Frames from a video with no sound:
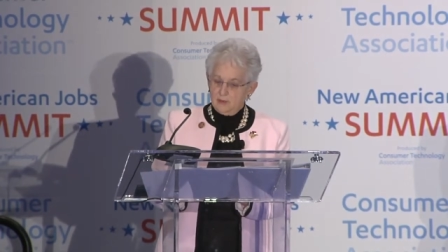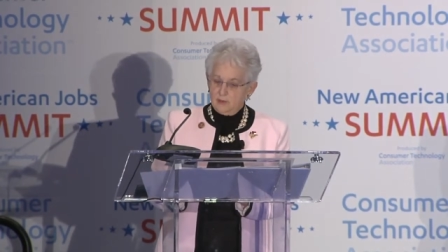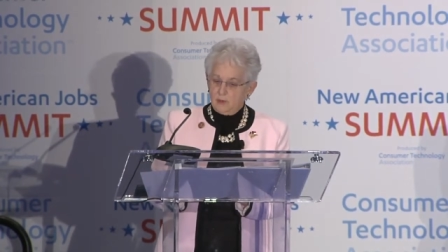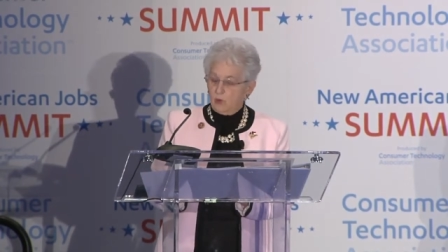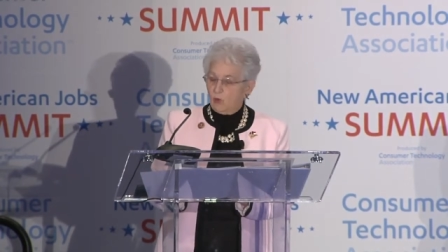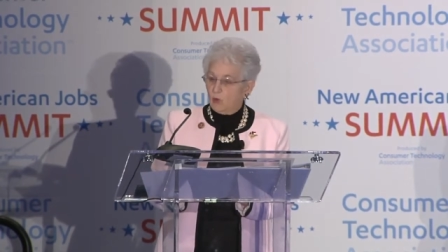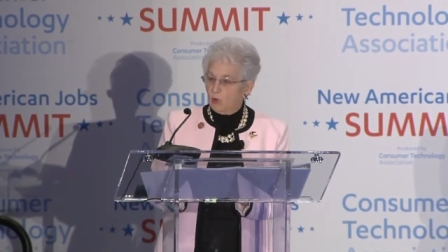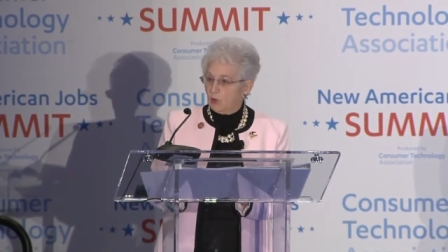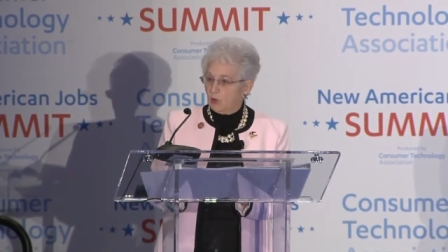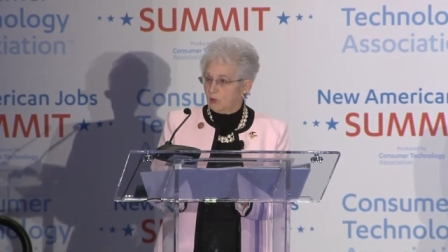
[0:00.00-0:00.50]

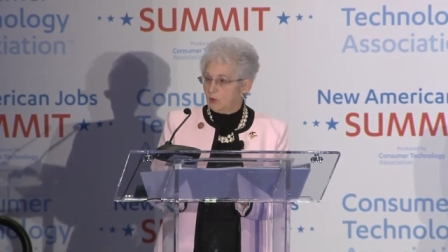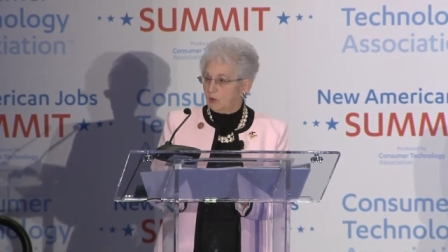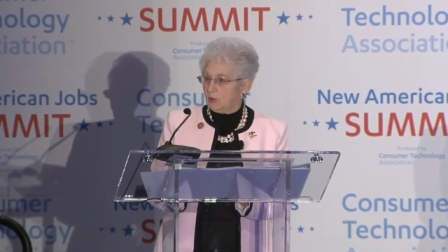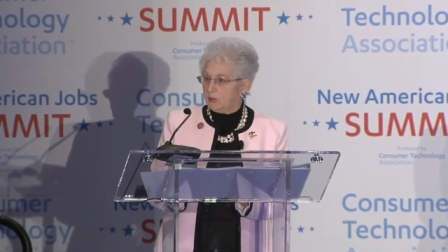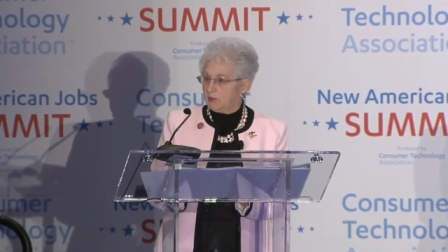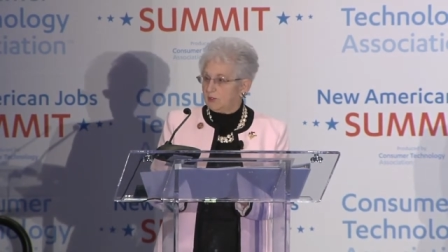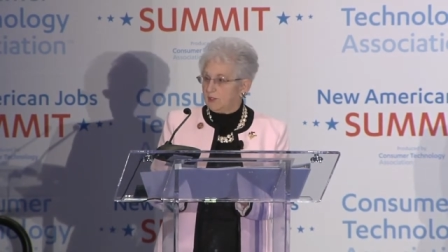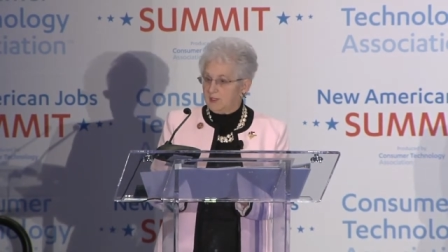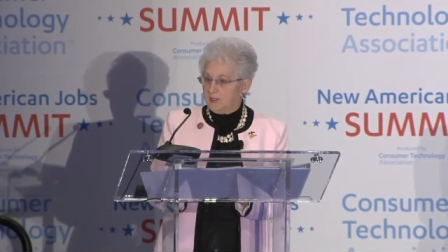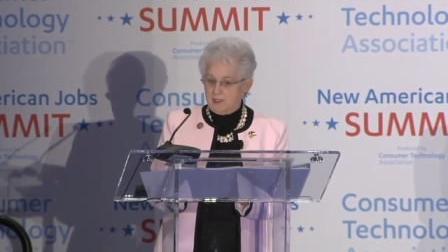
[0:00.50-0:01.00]
the
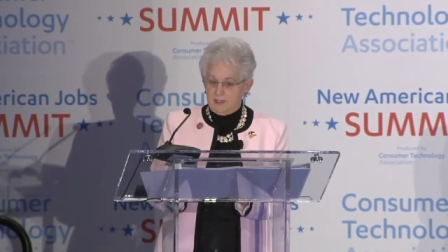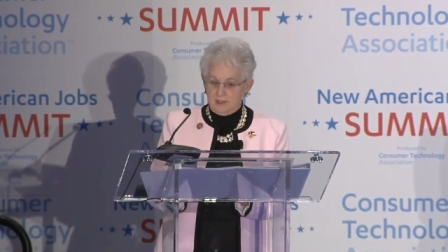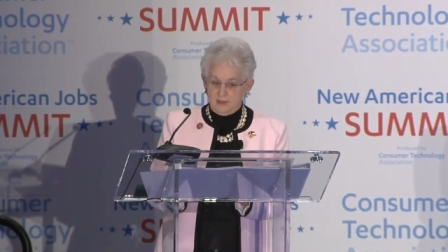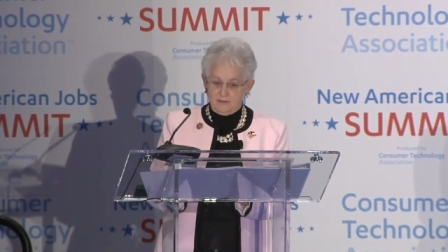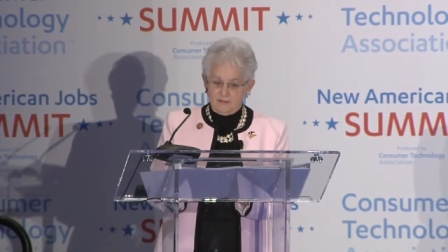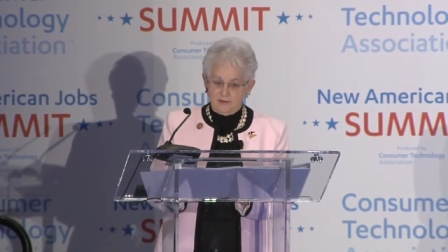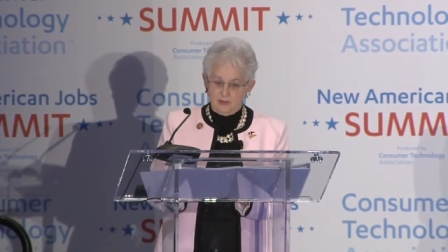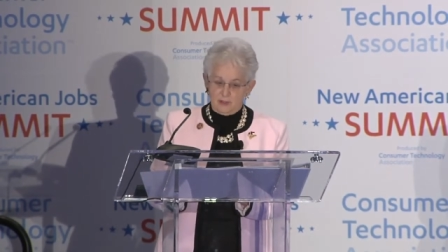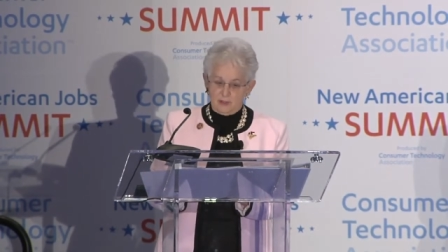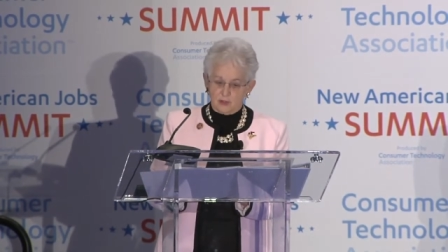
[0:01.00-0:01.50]
world in
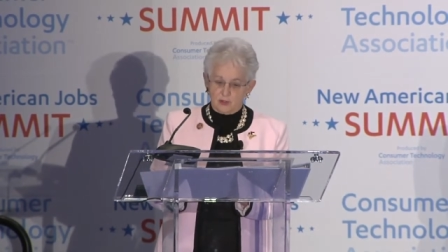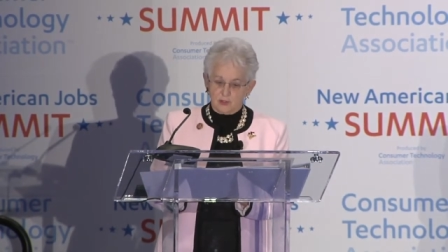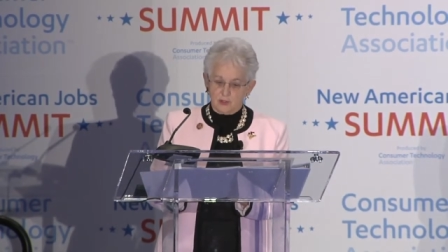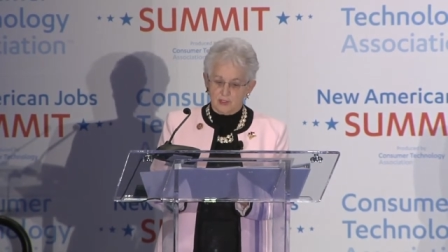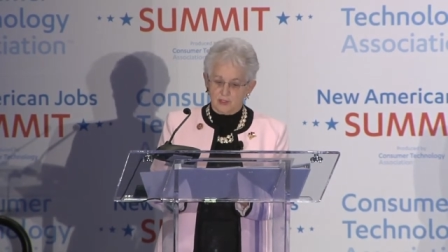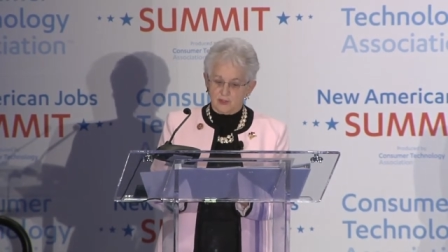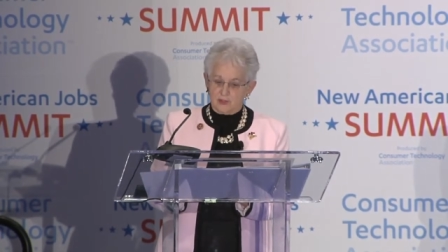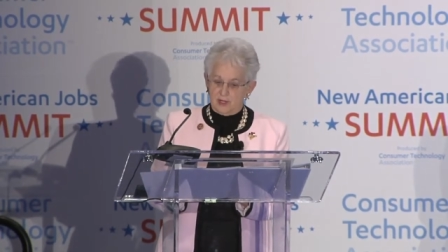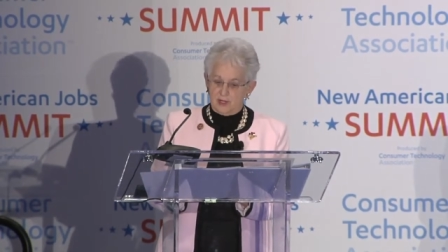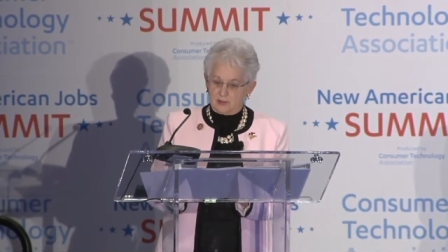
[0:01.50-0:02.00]
innovation
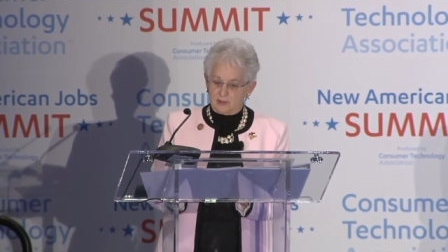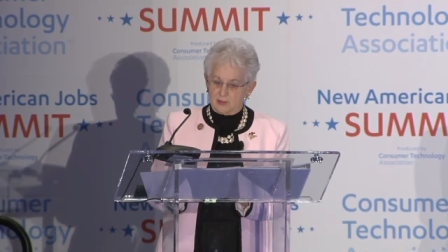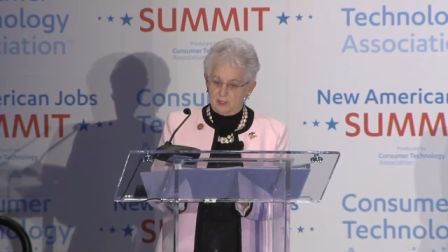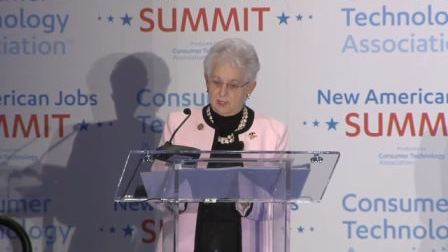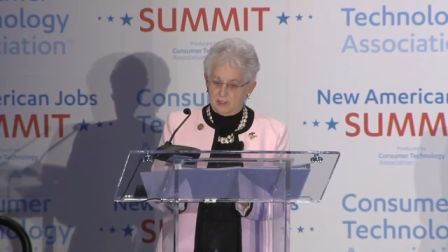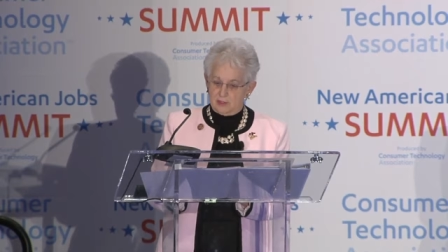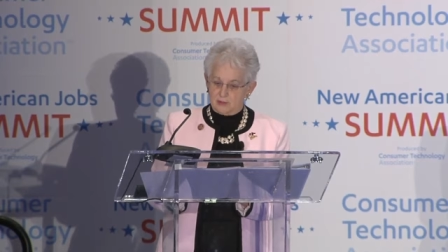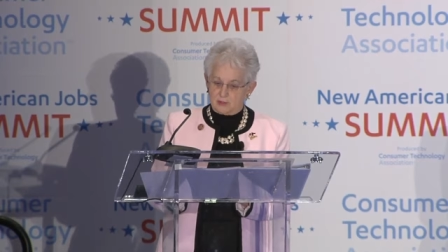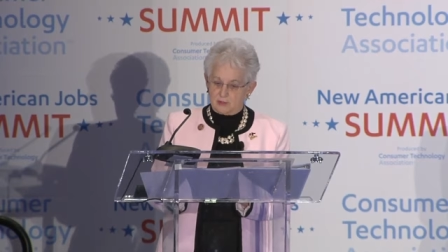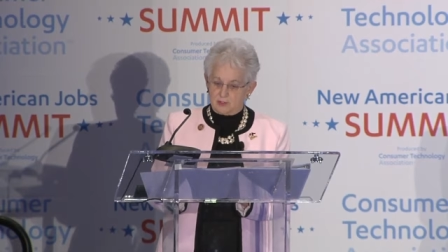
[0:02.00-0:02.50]
and
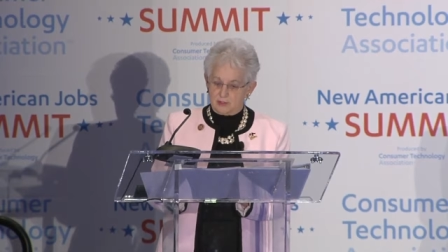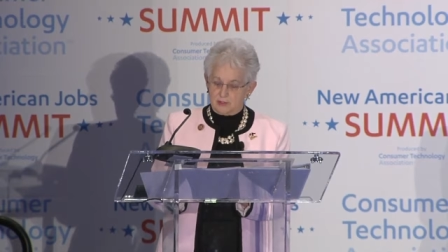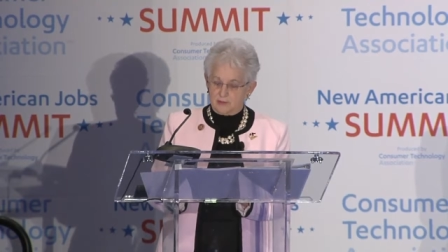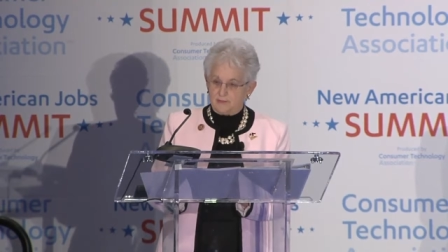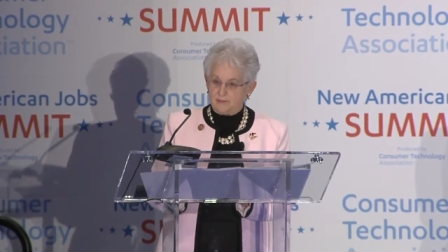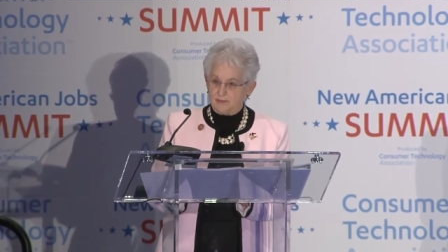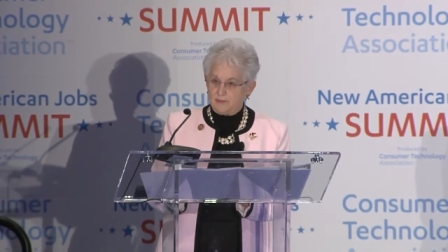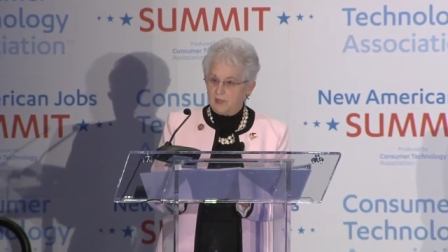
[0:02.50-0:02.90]
technology.